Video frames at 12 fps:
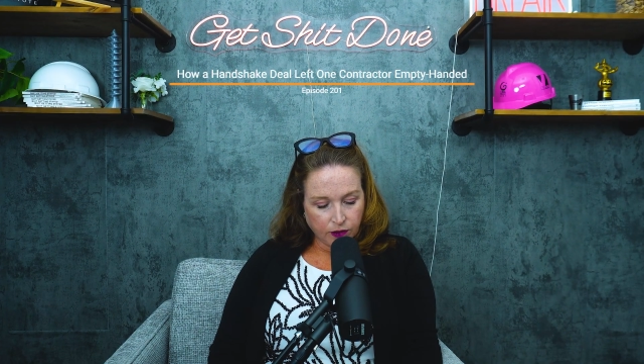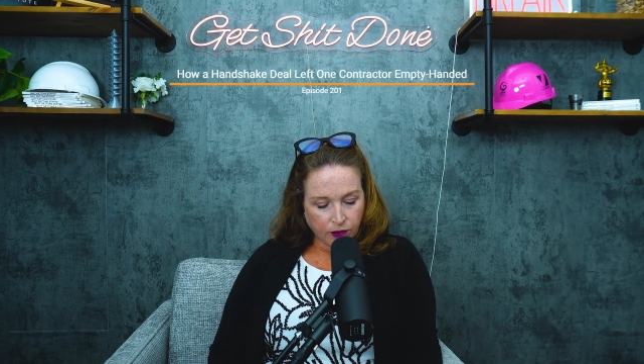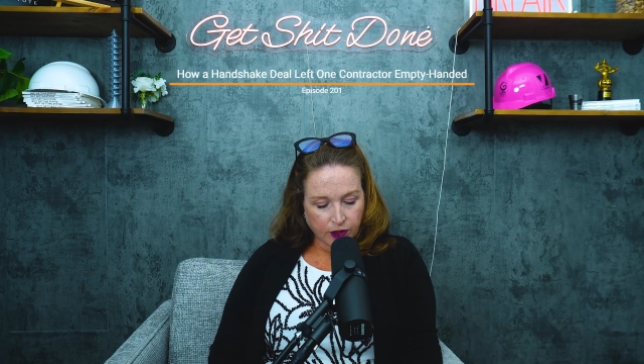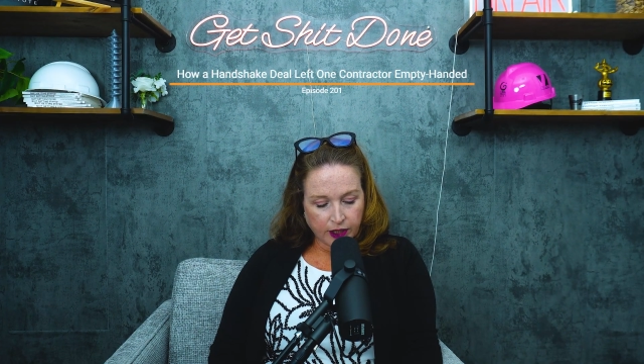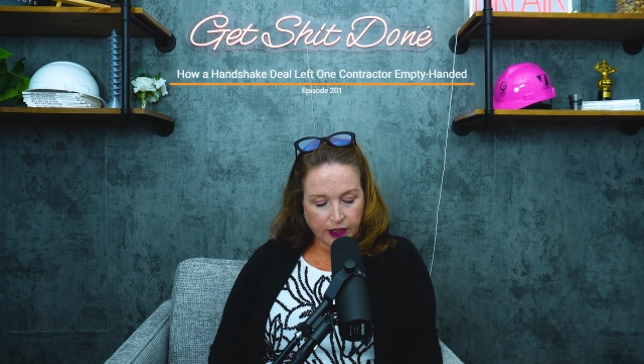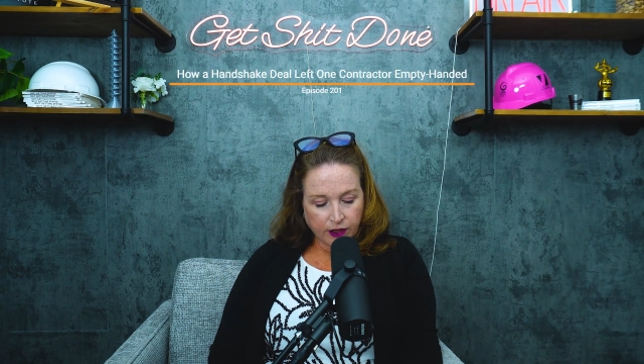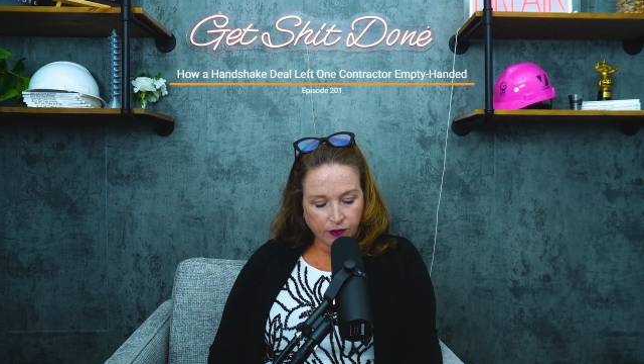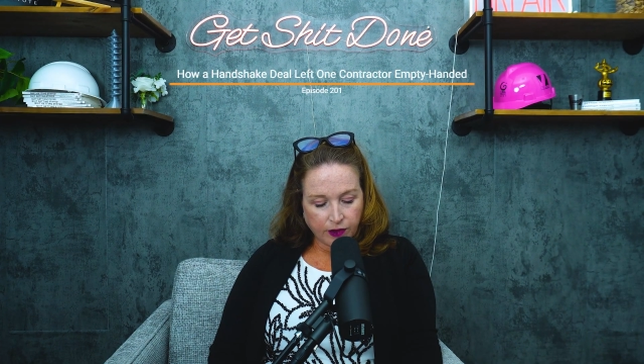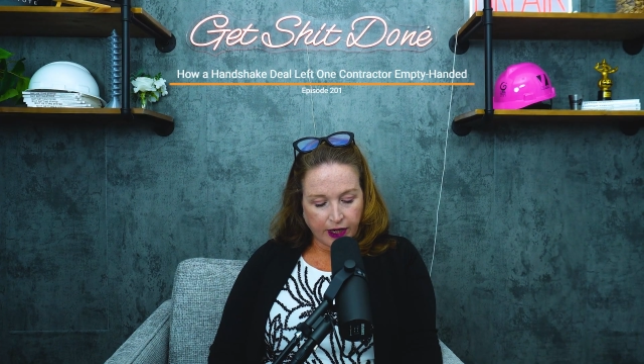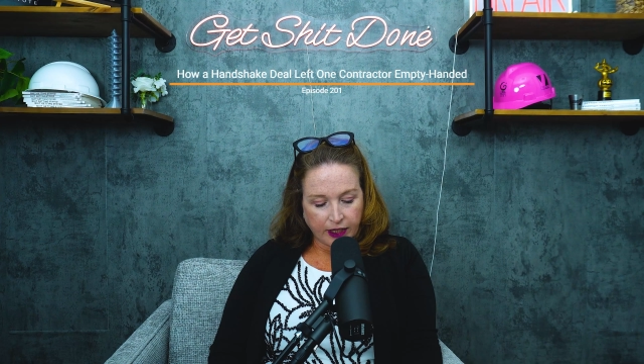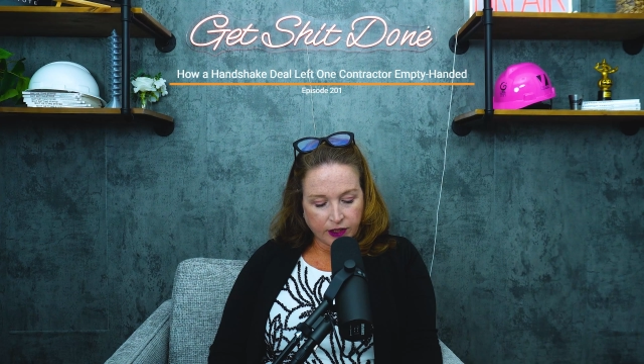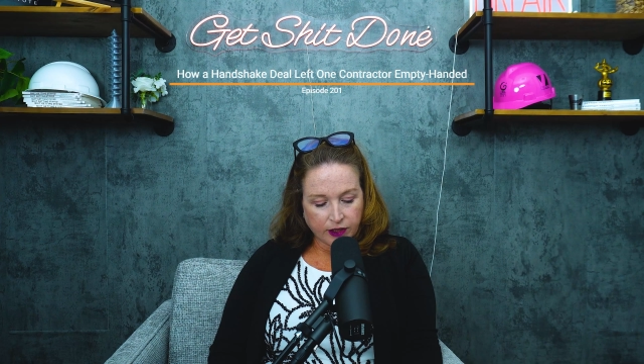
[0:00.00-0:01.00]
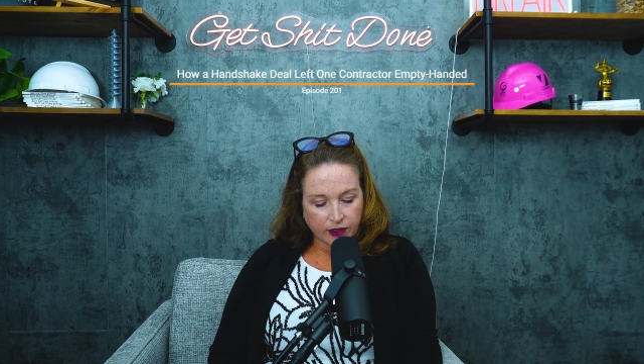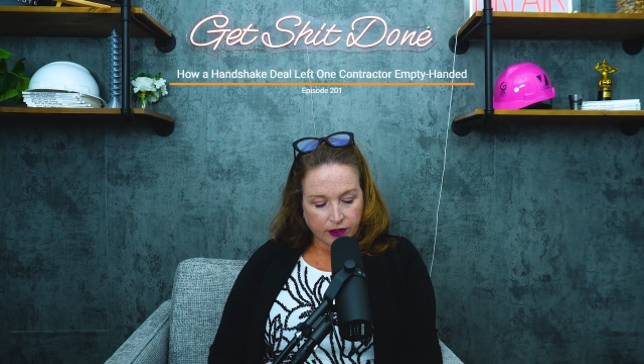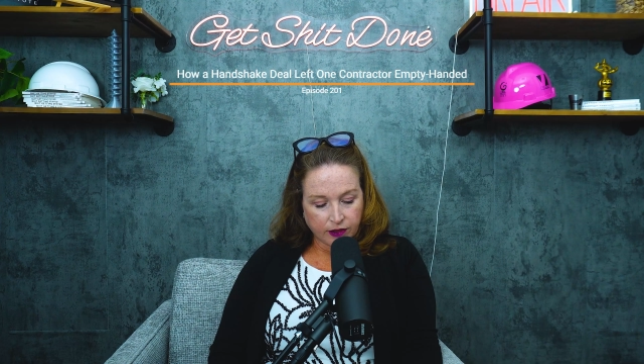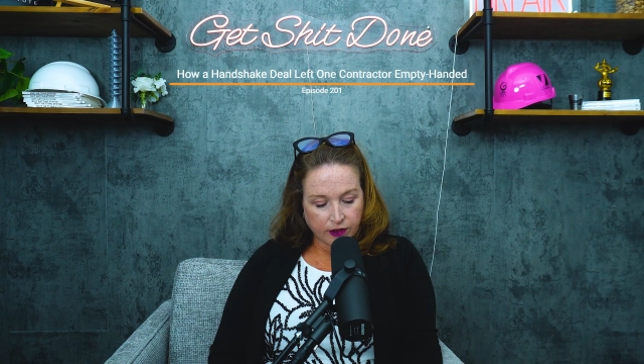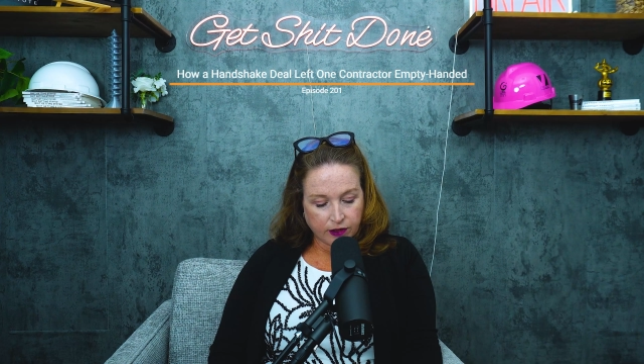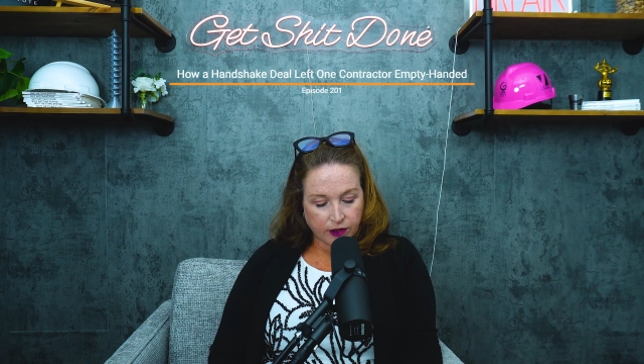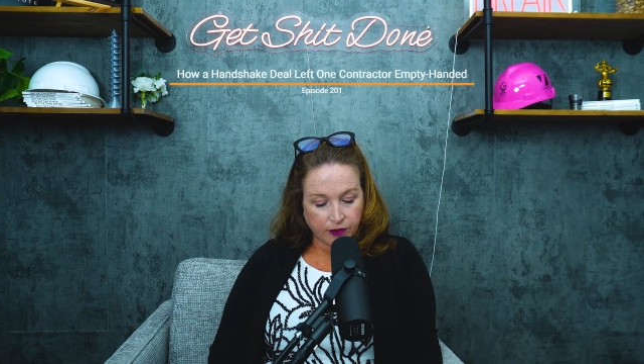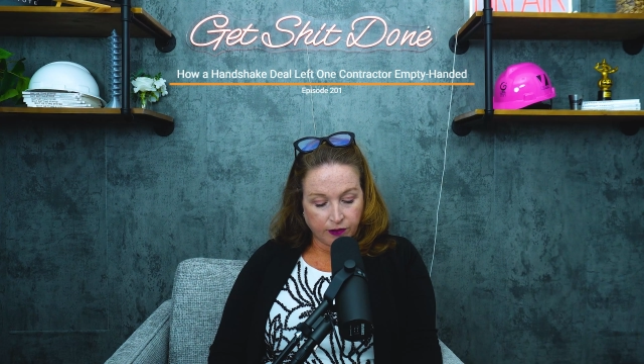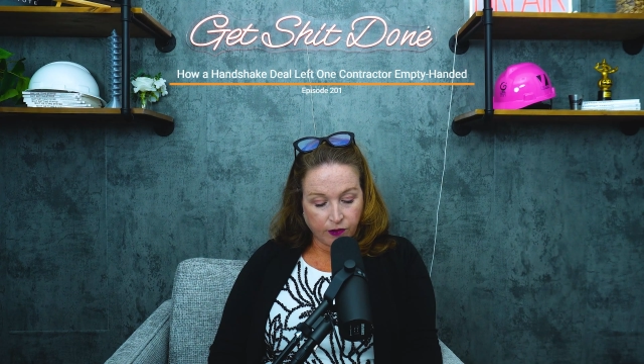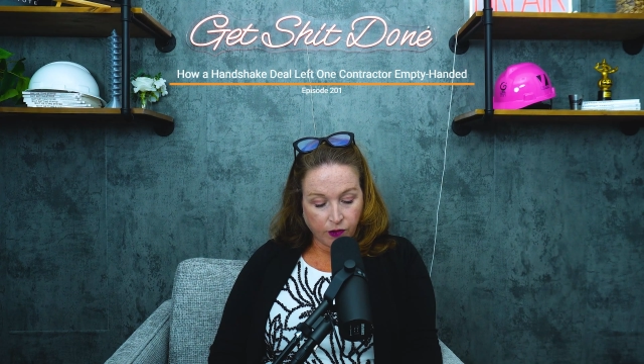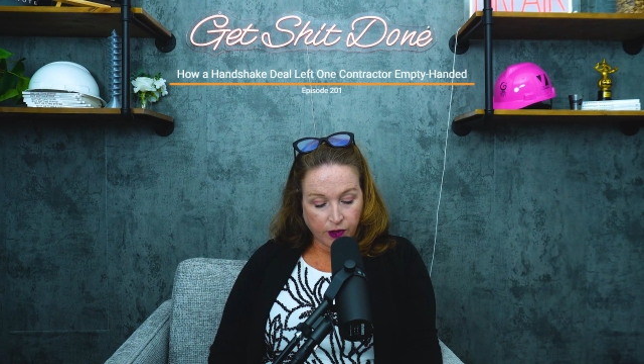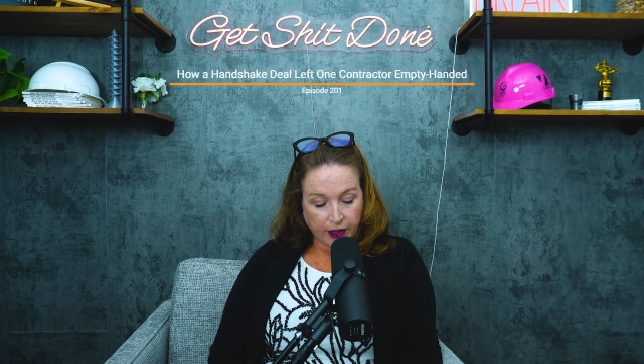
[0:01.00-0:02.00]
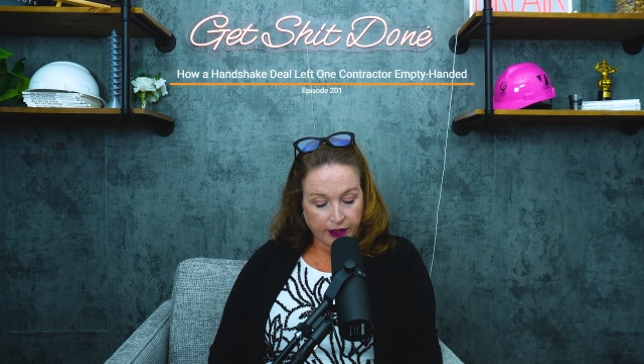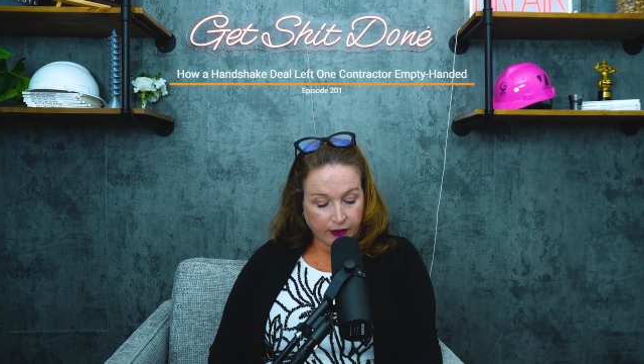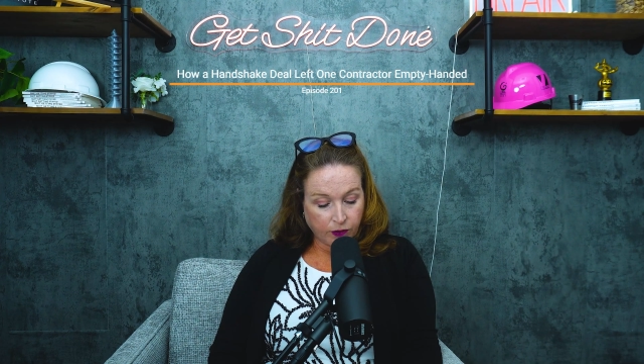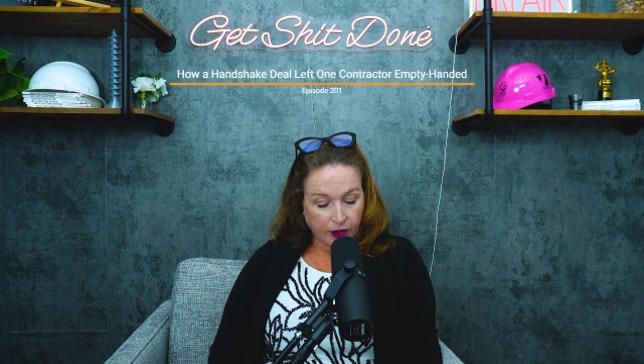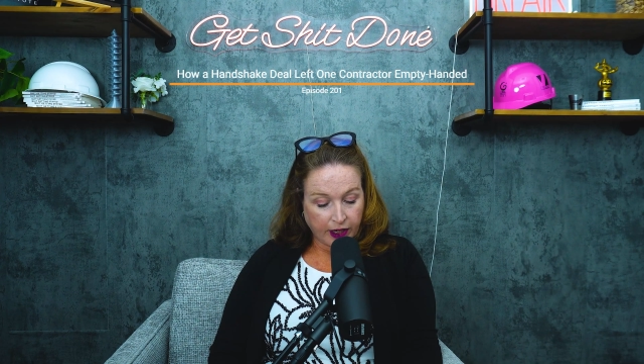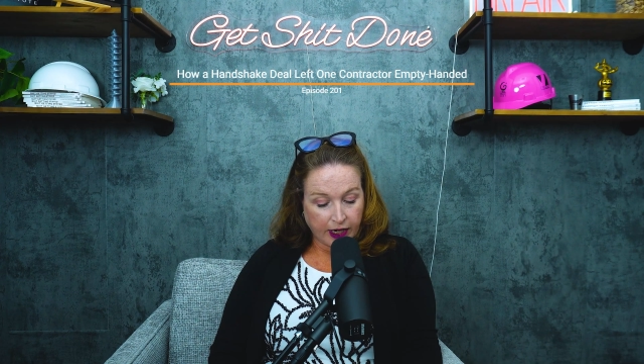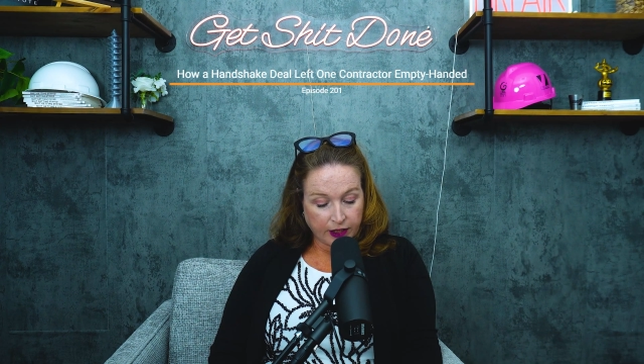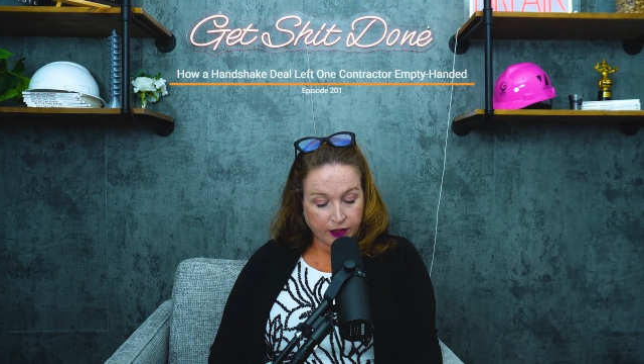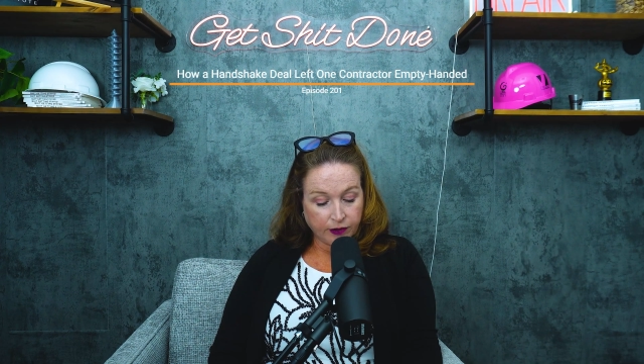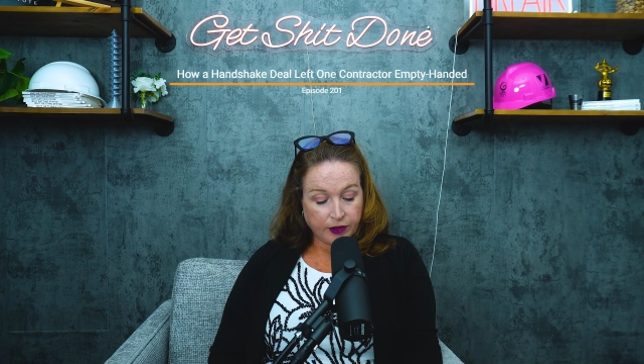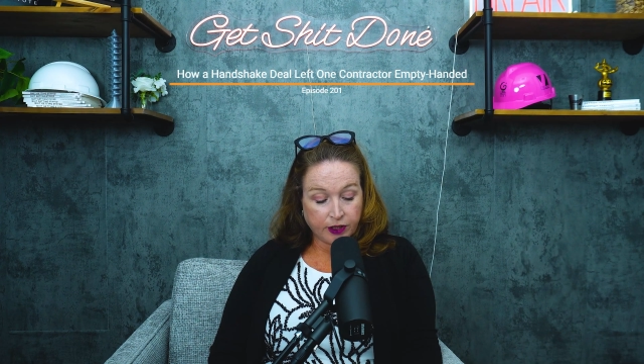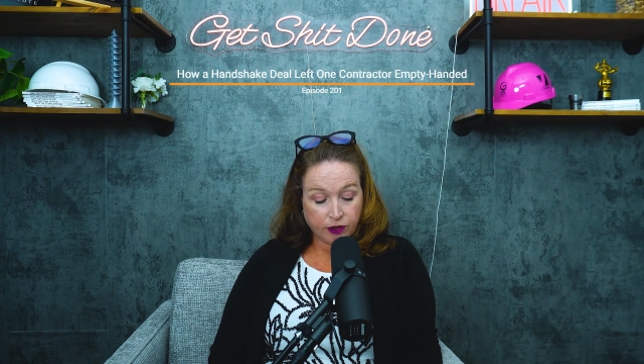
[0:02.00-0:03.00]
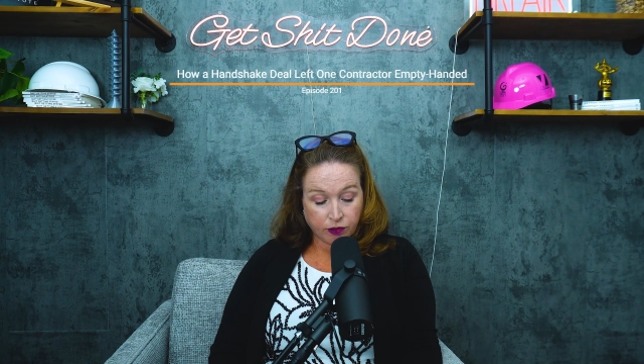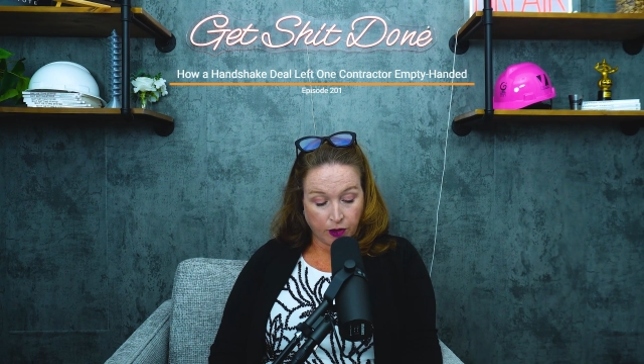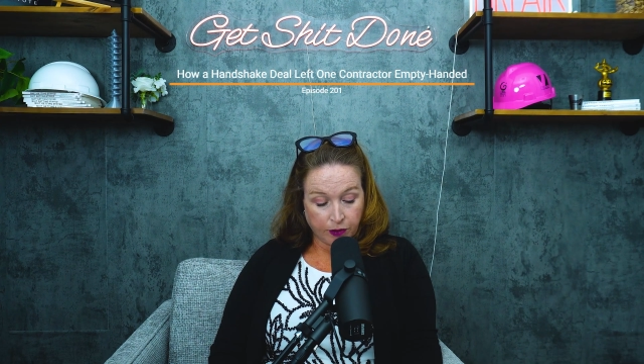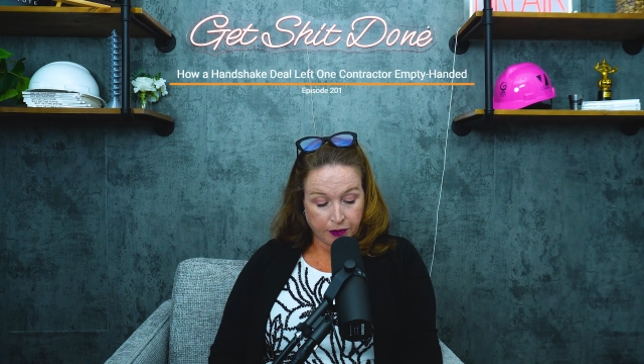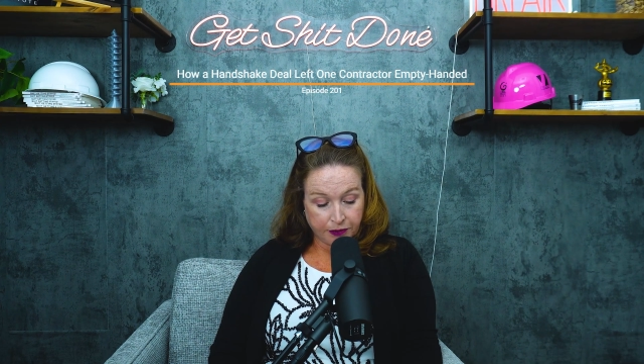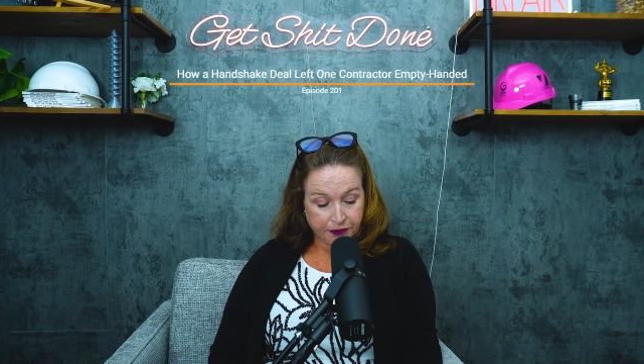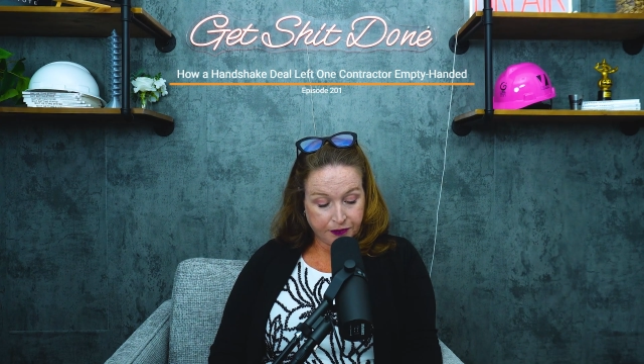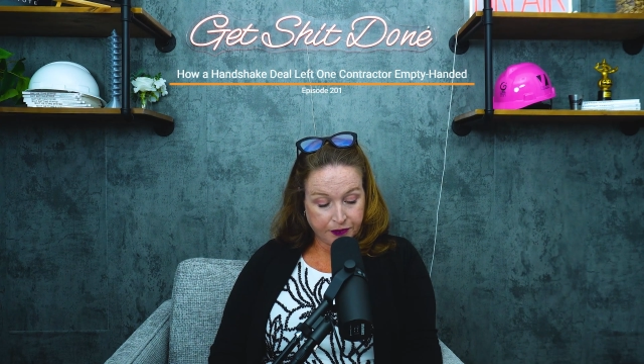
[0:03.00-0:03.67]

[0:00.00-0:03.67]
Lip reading: worded in a way to avoid what got you into trouble.